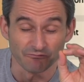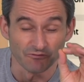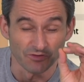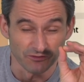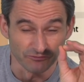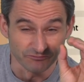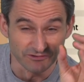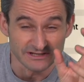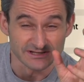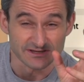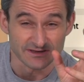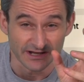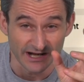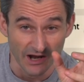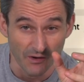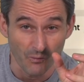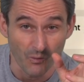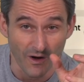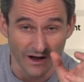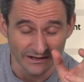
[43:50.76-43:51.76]
The reason that
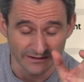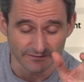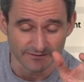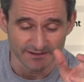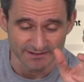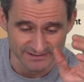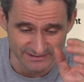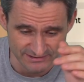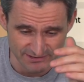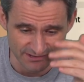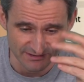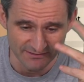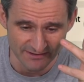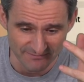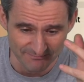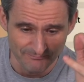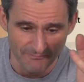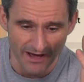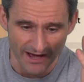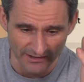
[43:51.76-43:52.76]
I want the
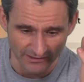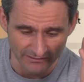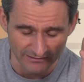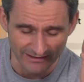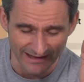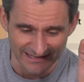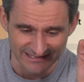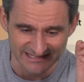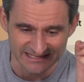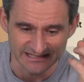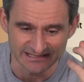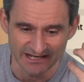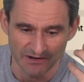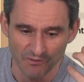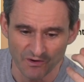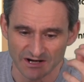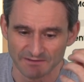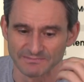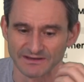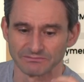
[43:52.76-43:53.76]
model class is because I
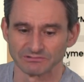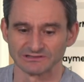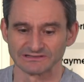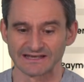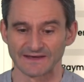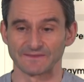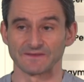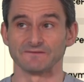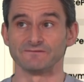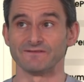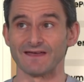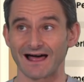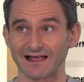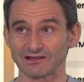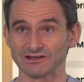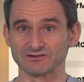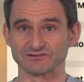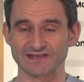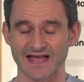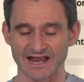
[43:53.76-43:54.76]
want to be able to get the
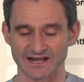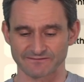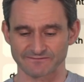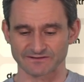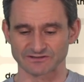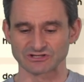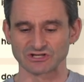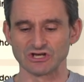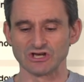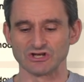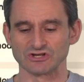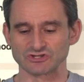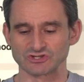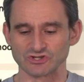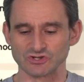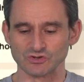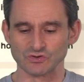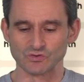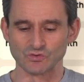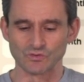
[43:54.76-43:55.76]
values out of it
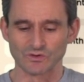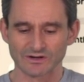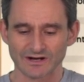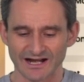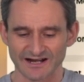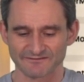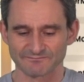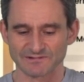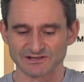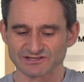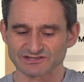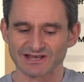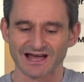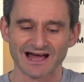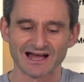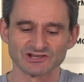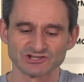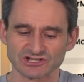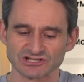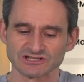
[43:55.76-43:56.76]
to kind of
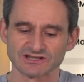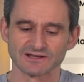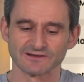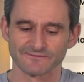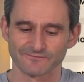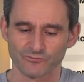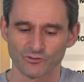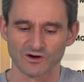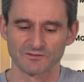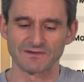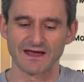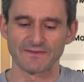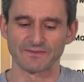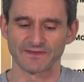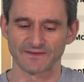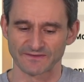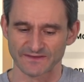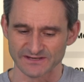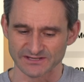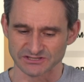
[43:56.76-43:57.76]
massage into the format
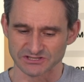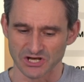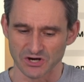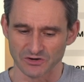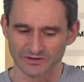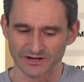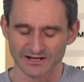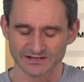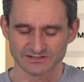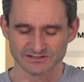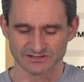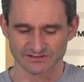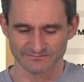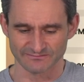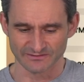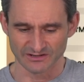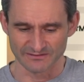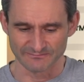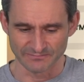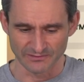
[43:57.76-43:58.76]
that this donut
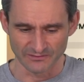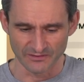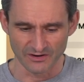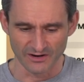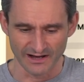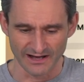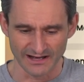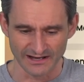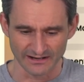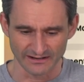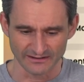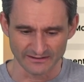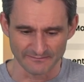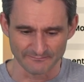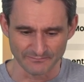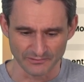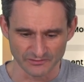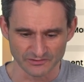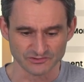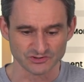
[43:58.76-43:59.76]

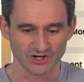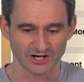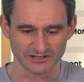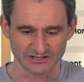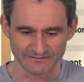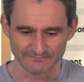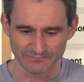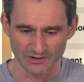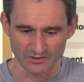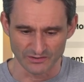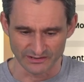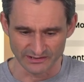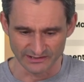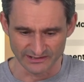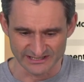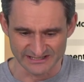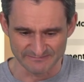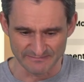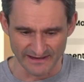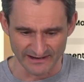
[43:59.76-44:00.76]
chart component
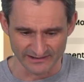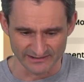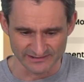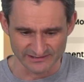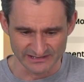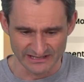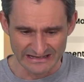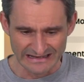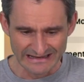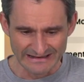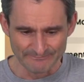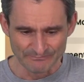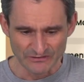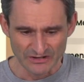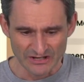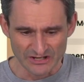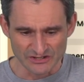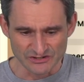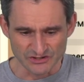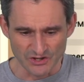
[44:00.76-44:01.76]
expects.
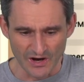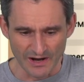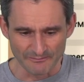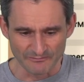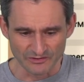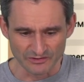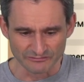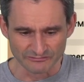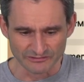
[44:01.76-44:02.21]
So I'm going to